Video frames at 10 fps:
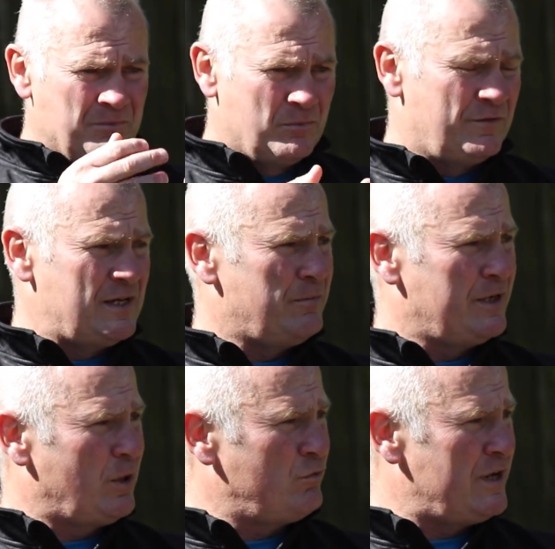But if
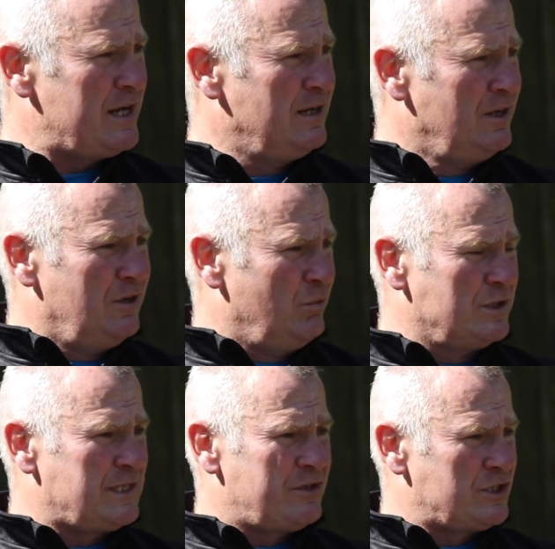anybody out there
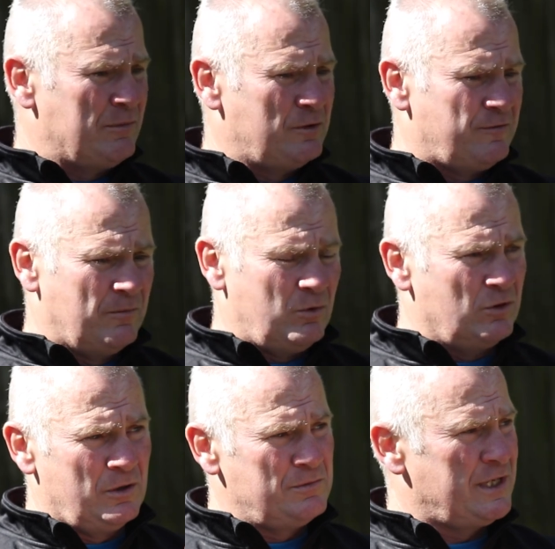wants to have a chat about football,
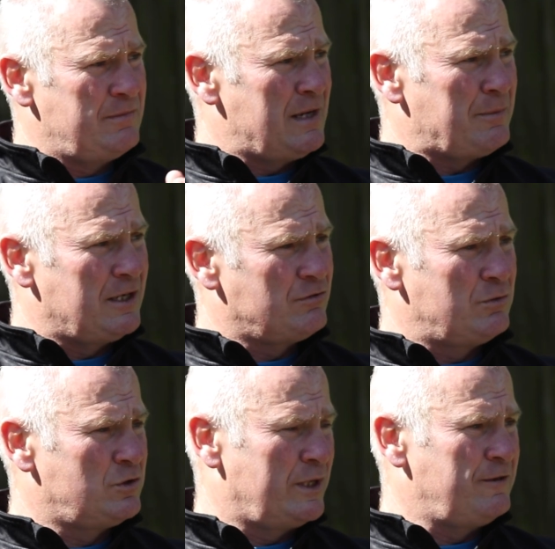come see me. I'm at the
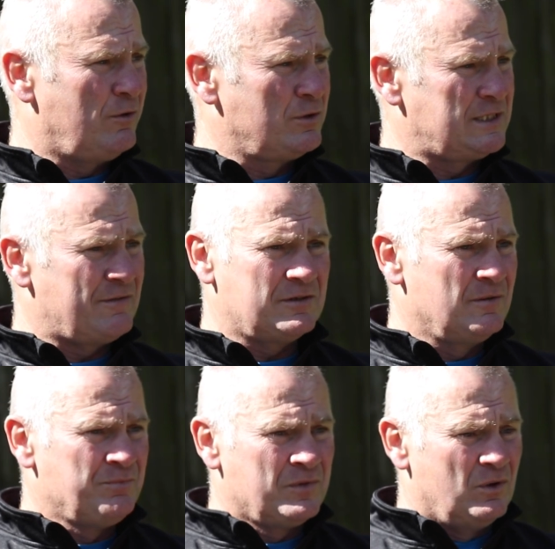ground 24/7,
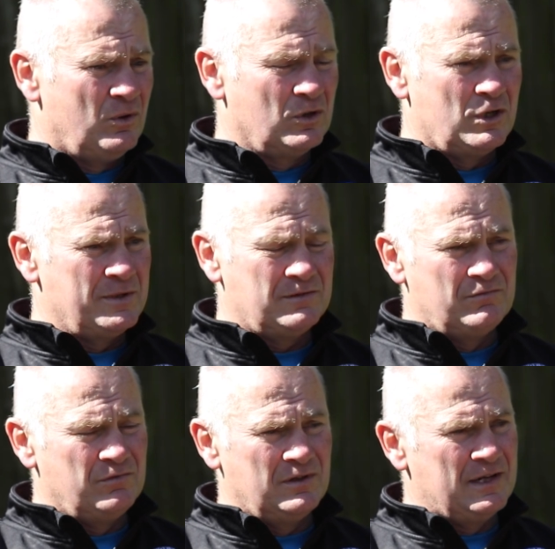or come and
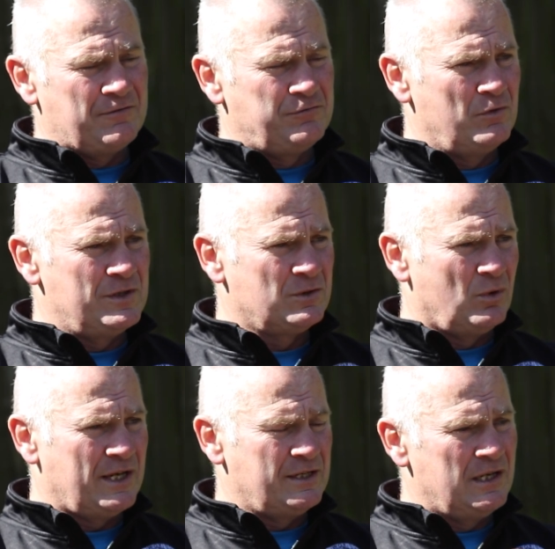get footers and
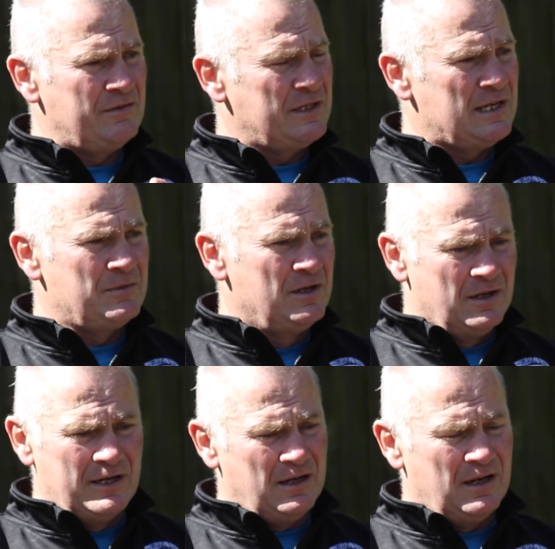all that, you know. And
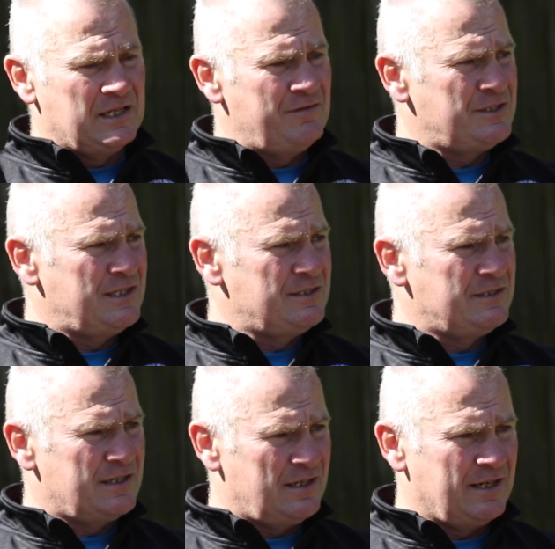I'll give you a season
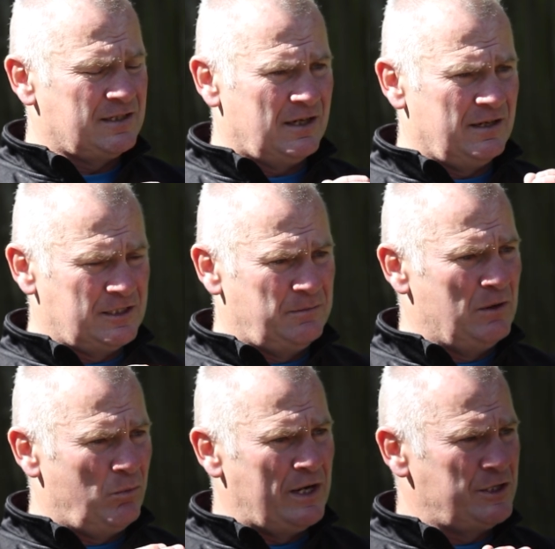ticket and I'll
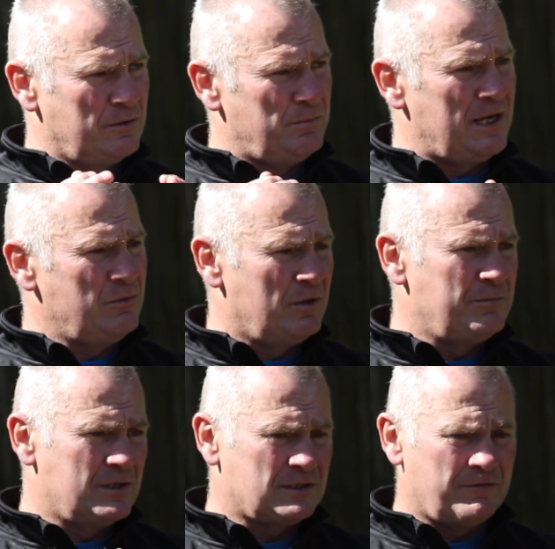explain why you should buy one,
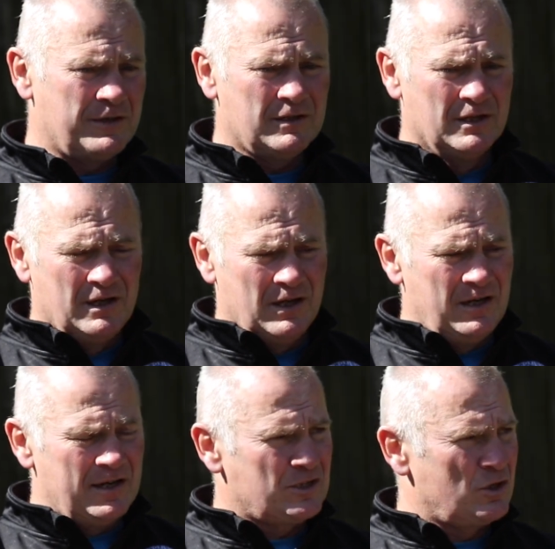because I think in
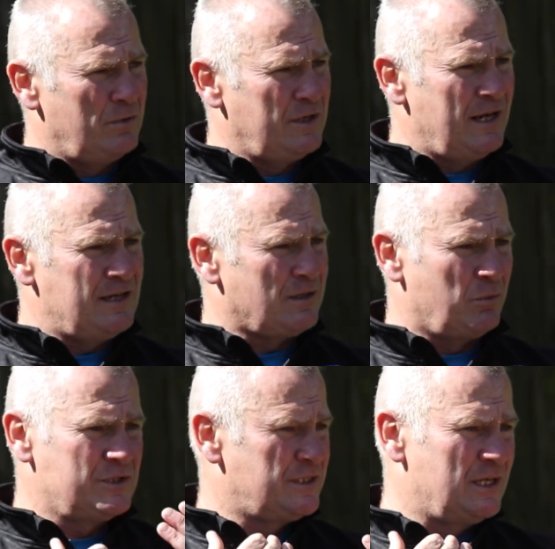the next couple of years, I
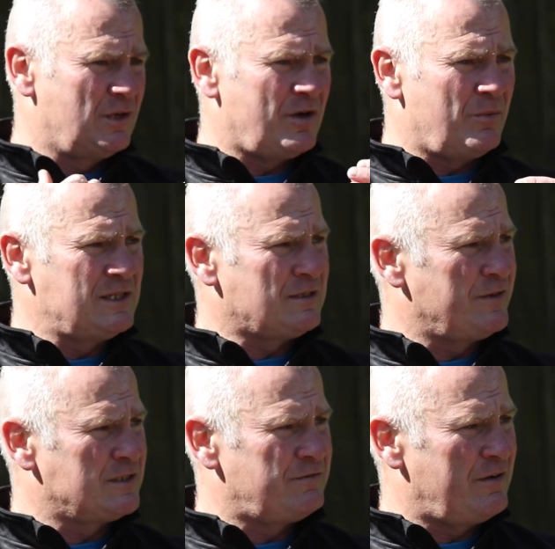wouldn't see it otherwise. I
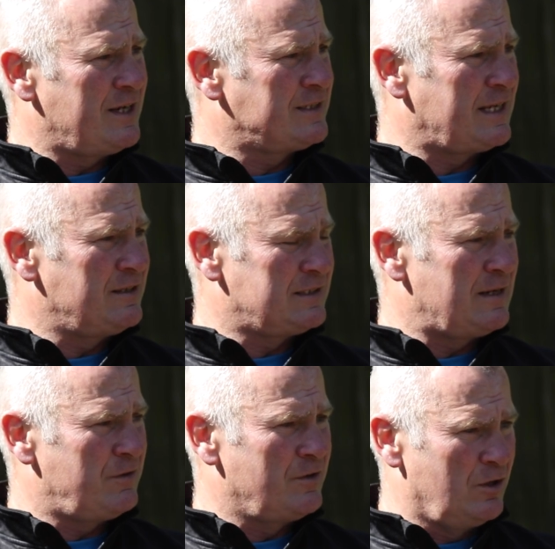think it's a very exciting
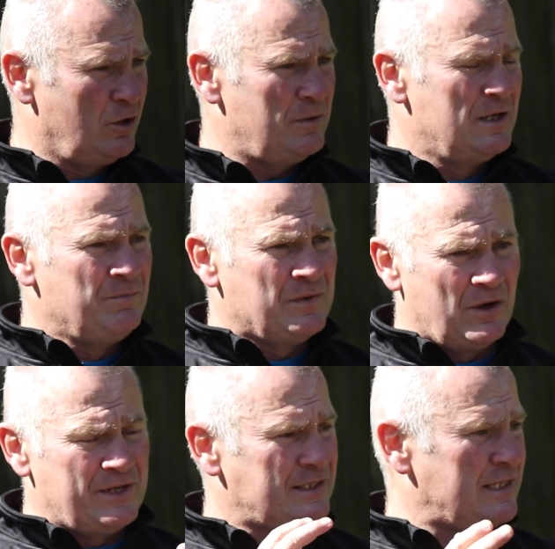time for the club.
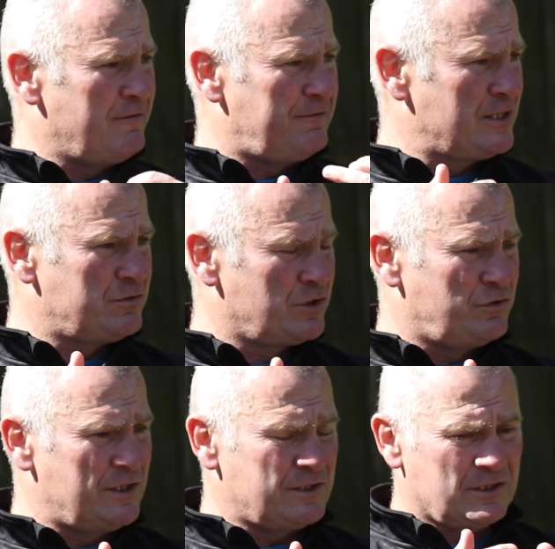I understand fans'
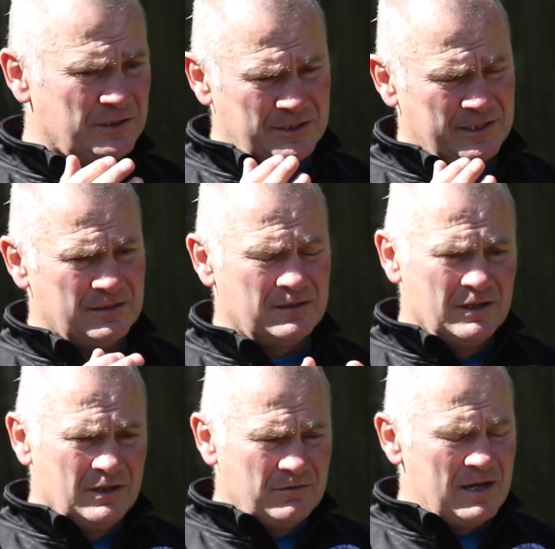frustrations because they're sitting
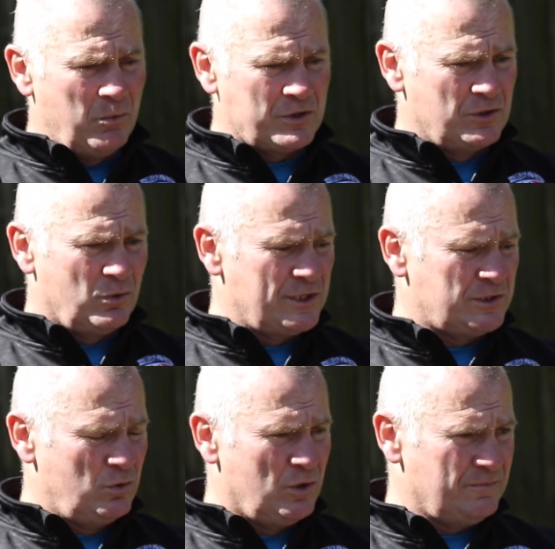there watching all this
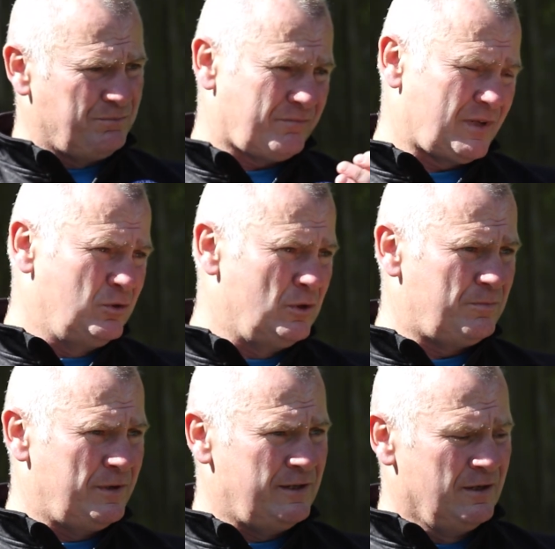go on. I
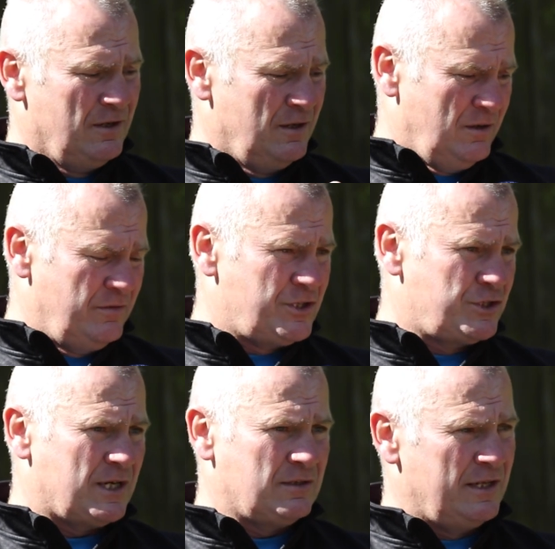hopefully this
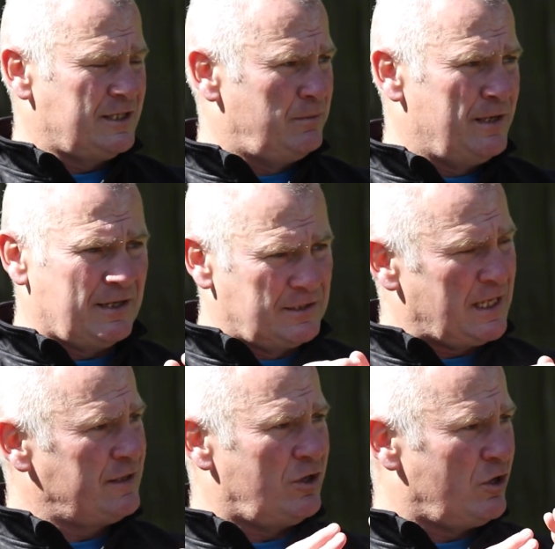chat will explain
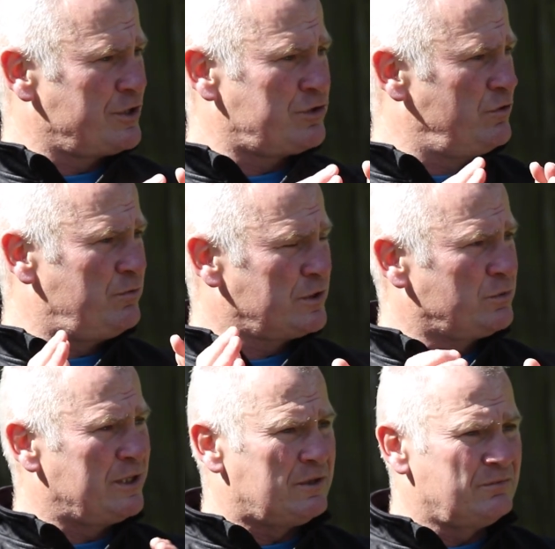exactly the honest truth what's
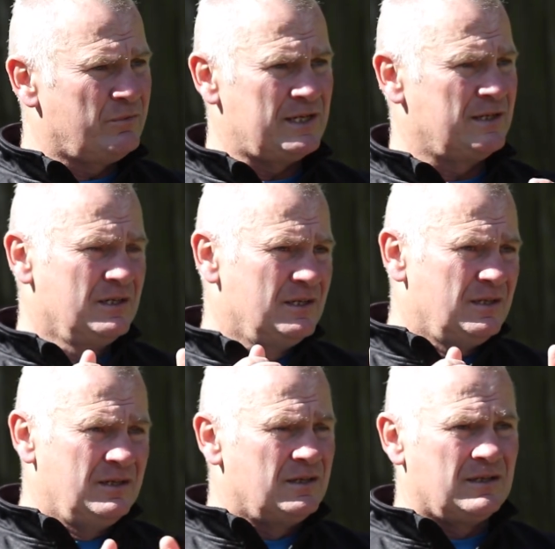went on, where,
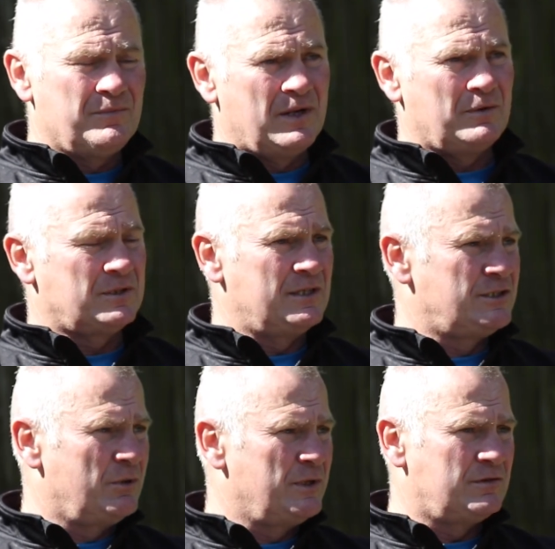you know, I'm not saying
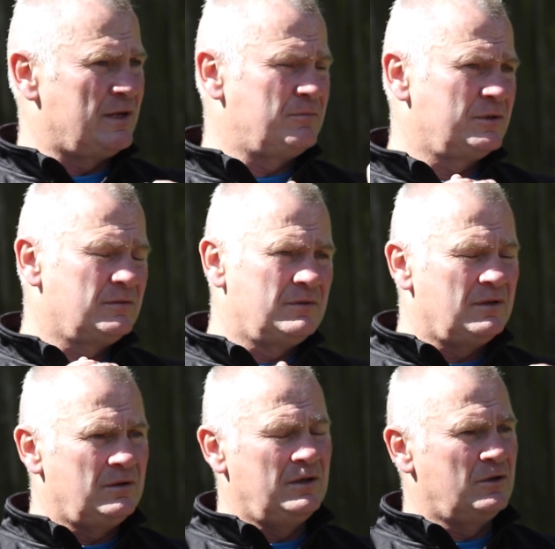200 grand, but
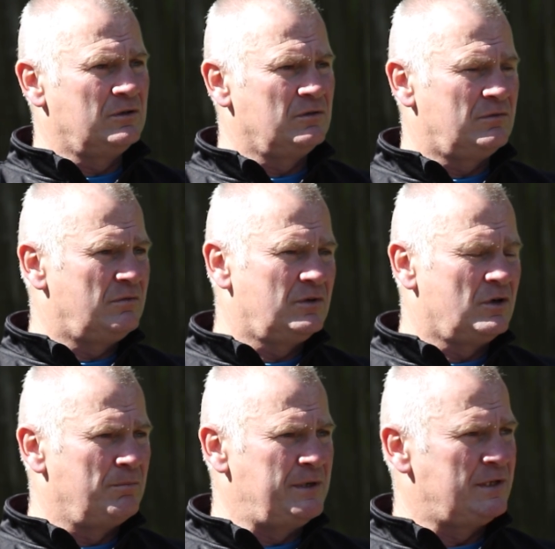you couldn't
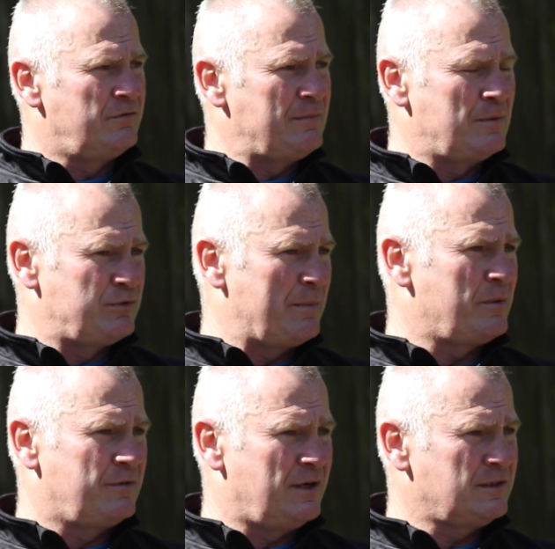compete in the Raymond
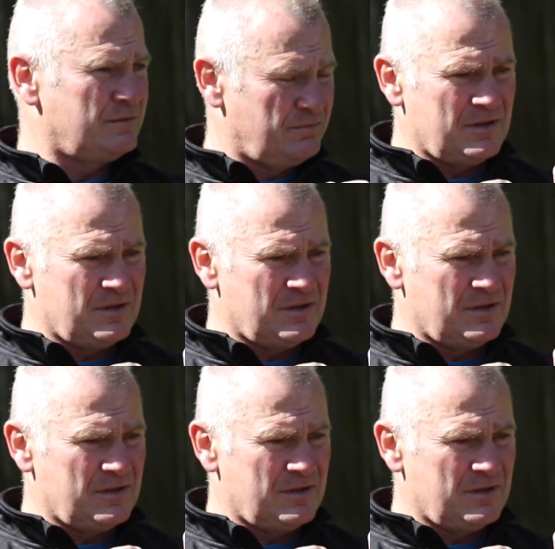Premier with that.